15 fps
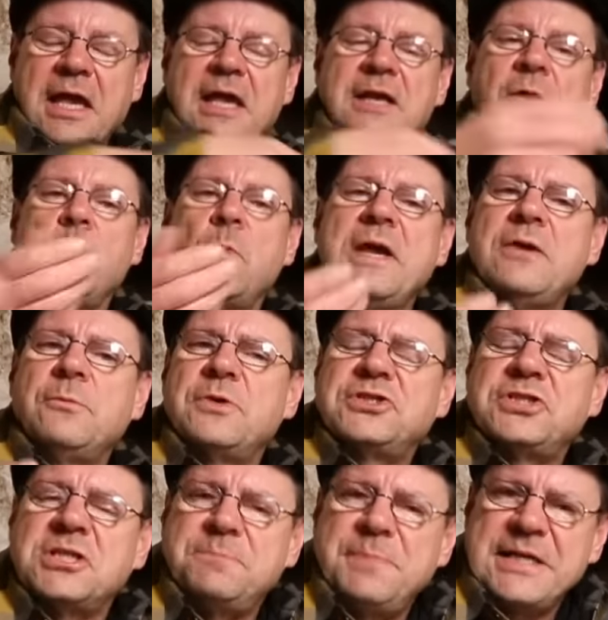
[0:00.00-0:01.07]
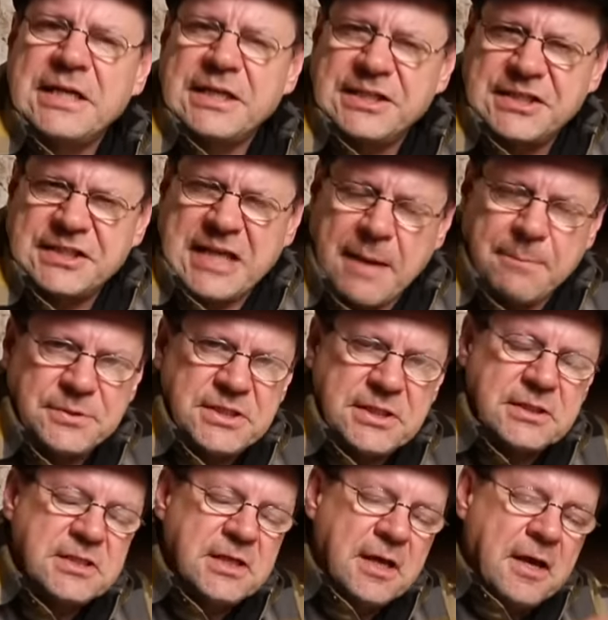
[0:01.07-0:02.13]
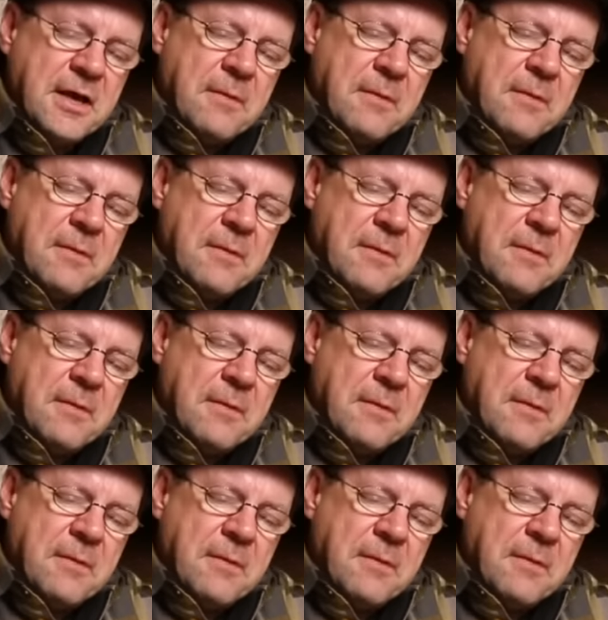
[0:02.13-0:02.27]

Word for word: in a way which has been accepted